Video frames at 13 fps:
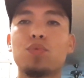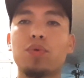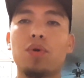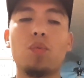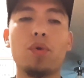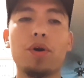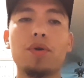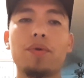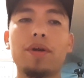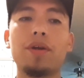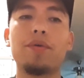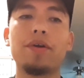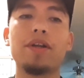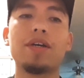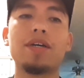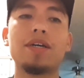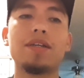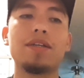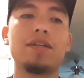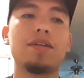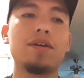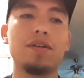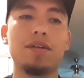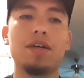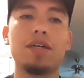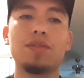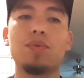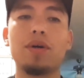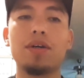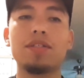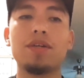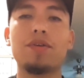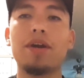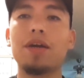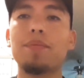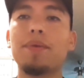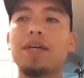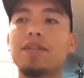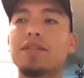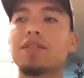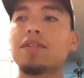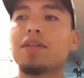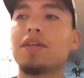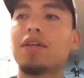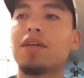work really good, as well as the crankbaits.